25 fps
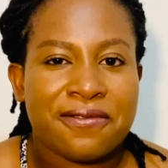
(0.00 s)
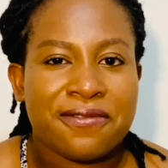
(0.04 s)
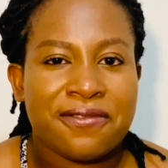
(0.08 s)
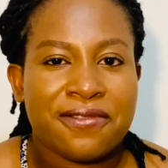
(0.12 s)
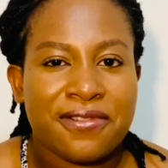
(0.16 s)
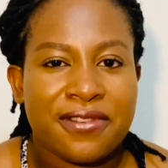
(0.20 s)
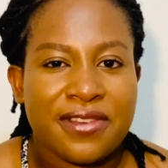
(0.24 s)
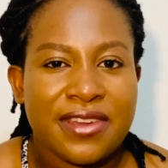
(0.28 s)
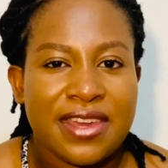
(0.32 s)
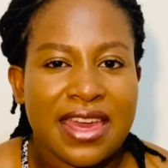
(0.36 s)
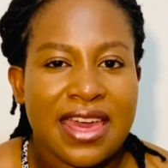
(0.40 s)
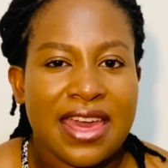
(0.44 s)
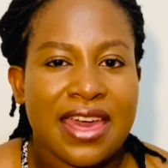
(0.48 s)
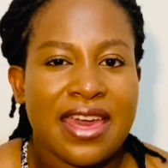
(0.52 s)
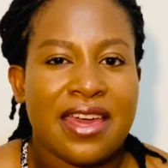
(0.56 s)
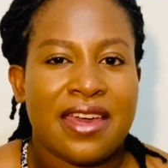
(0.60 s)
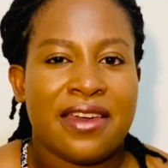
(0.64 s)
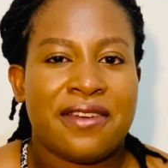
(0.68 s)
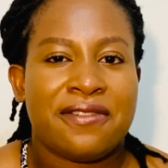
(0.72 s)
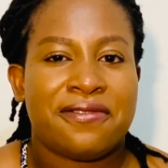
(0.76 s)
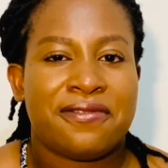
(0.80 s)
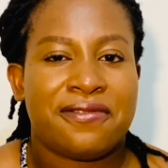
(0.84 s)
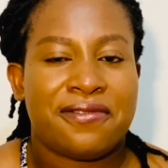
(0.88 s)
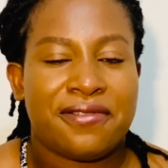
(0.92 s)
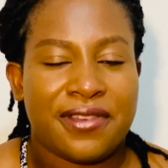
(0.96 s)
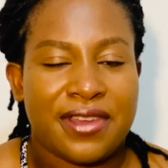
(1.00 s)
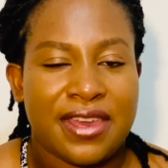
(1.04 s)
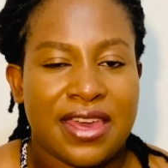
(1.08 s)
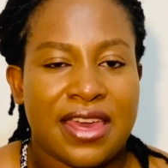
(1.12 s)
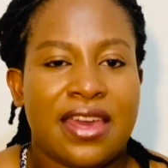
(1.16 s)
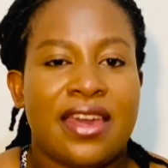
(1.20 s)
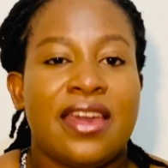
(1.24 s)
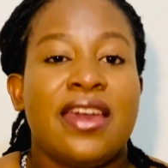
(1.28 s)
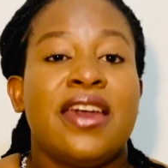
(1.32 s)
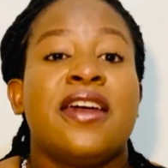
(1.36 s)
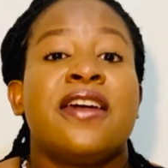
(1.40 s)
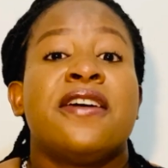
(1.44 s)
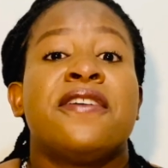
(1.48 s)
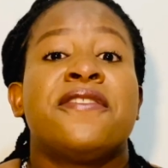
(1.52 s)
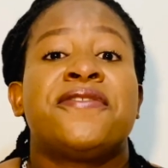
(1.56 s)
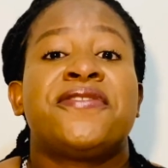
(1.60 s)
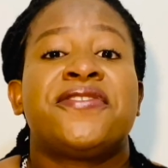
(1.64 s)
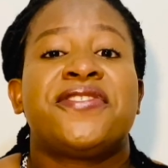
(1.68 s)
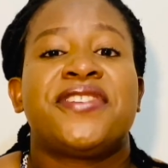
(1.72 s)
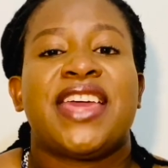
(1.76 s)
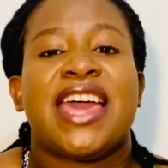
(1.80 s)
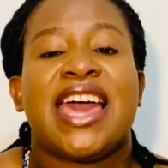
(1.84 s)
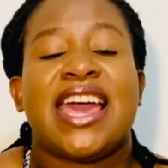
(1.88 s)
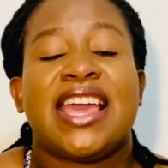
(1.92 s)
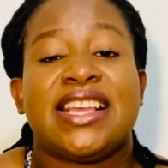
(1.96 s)
Fear
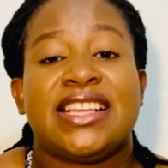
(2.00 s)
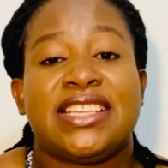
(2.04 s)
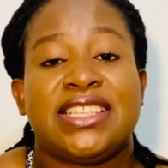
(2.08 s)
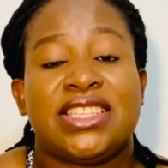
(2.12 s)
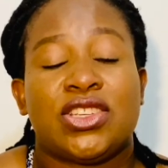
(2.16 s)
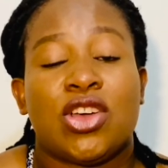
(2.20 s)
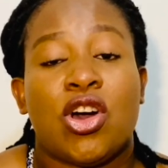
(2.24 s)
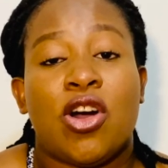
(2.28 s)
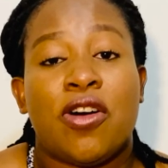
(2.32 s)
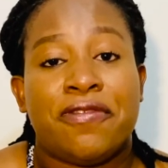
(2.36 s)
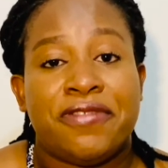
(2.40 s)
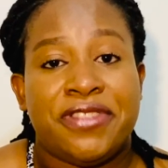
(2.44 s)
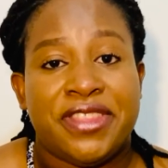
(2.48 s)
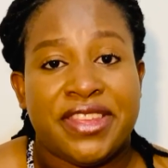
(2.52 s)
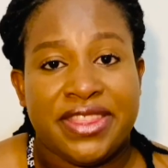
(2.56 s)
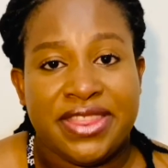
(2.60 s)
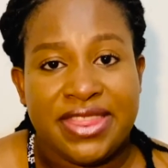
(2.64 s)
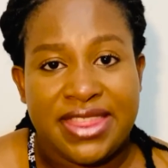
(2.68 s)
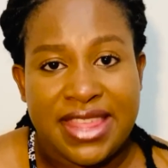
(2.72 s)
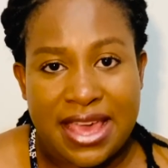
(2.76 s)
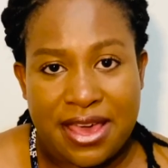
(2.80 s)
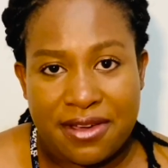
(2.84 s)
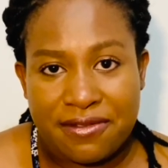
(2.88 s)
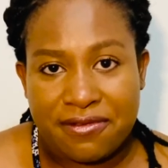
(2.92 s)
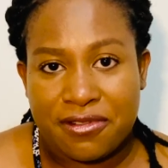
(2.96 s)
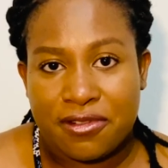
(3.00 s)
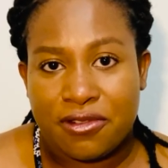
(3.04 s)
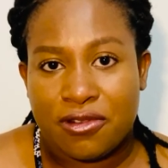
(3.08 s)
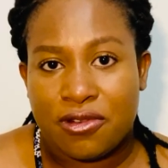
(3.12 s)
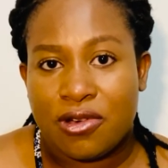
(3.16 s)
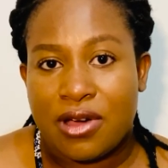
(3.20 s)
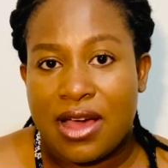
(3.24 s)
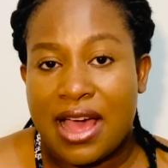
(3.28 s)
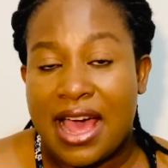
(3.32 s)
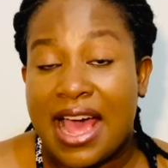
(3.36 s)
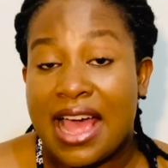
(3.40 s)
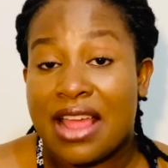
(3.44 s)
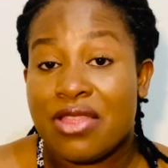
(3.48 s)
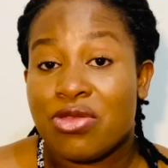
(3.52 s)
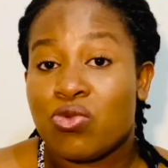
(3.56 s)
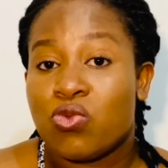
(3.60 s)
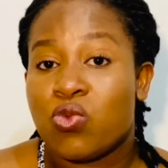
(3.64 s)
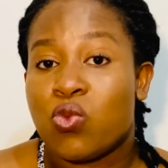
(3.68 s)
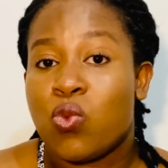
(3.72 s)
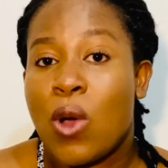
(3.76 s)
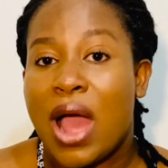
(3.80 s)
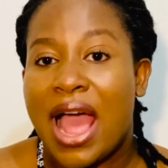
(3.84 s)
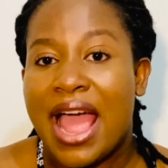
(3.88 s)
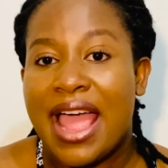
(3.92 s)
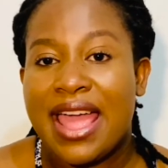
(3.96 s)
is of the devil. And
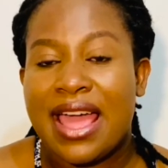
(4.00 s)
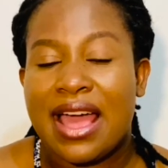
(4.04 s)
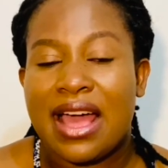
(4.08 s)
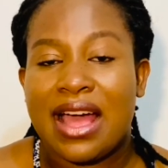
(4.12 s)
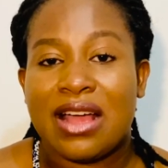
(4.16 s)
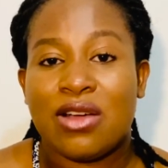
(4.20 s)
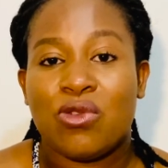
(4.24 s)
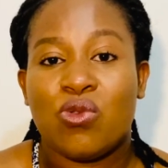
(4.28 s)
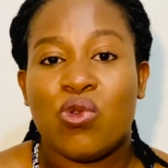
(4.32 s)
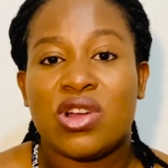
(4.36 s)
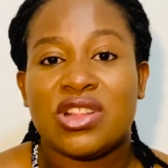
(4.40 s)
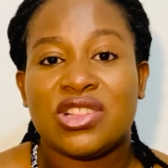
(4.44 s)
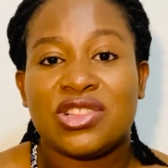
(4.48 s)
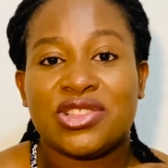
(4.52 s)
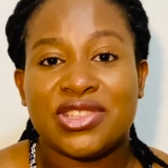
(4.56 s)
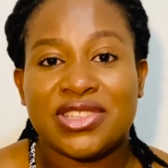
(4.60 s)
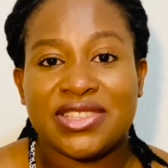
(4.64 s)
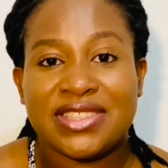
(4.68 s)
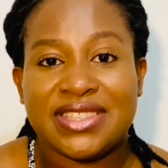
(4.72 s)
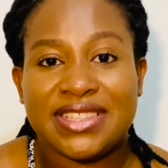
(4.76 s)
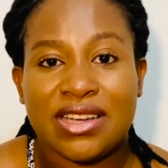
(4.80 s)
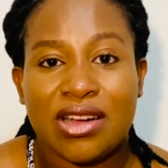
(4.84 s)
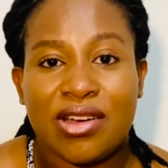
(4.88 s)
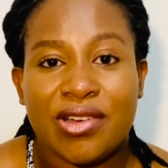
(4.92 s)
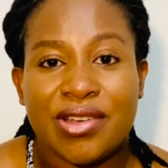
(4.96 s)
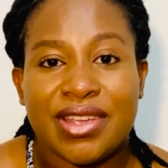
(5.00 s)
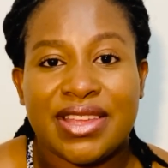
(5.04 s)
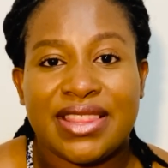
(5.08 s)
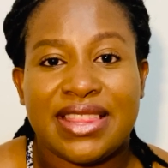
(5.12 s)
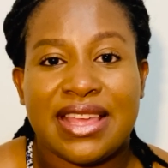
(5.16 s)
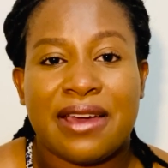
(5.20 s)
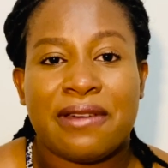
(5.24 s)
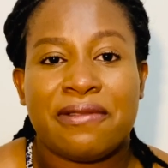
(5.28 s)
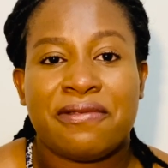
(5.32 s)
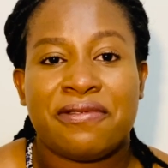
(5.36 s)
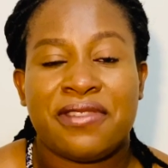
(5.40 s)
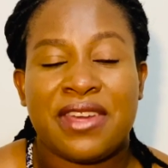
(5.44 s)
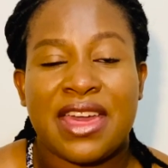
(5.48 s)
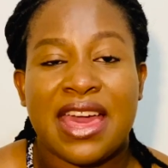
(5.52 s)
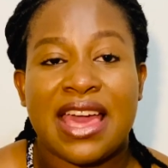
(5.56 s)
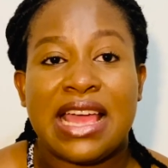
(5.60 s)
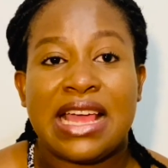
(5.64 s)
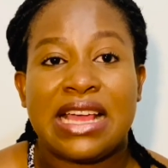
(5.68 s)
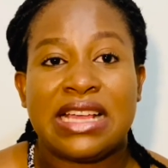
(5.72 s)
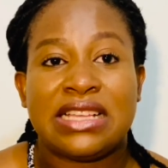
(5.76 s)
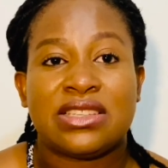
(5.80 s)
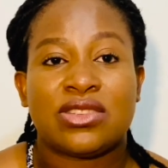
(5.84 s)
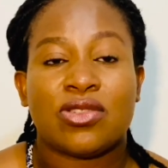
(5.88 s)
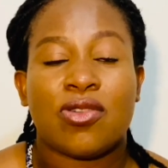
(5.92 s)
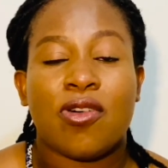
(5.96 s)
why I want to tell you that fear
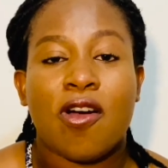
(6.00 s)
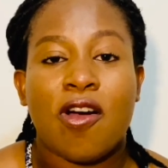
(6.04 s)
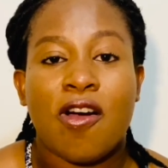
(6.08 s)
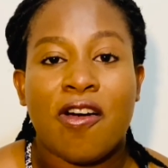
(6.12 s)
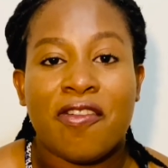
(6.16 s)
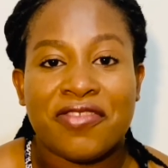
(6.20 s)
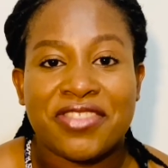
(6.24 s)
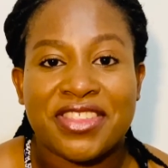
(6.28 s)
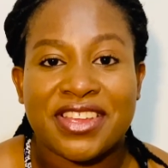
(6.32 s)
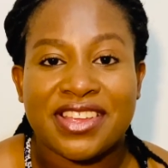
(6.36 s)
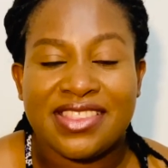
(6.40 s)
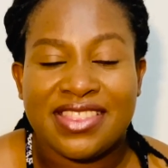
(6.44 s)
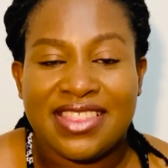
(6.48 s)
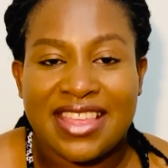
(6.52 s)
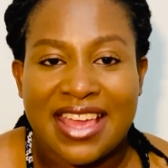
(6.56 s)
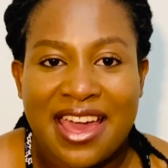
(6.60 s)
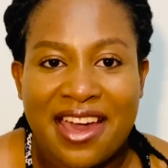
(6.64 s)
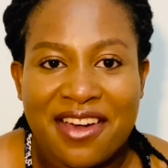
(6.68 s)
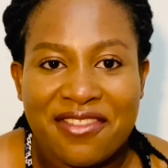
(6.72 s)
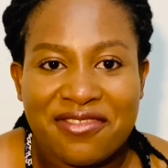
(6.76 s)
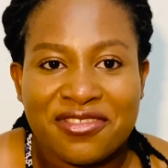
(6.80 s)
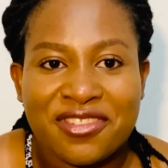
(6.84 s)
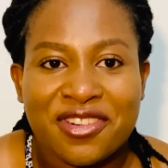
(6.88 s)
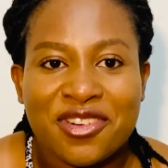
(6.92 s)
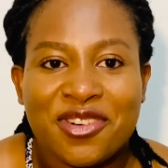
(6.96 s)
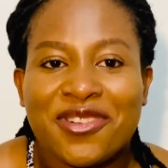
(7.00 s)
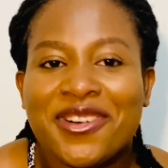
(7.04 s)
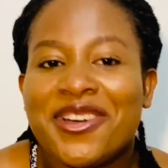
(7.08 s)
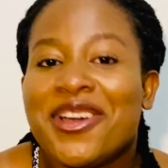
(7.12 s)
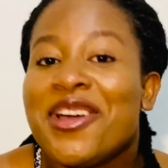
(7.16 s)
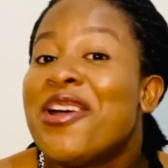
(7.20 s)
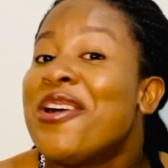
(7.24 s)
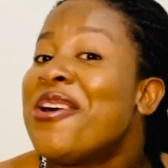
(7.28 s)
is of the devil,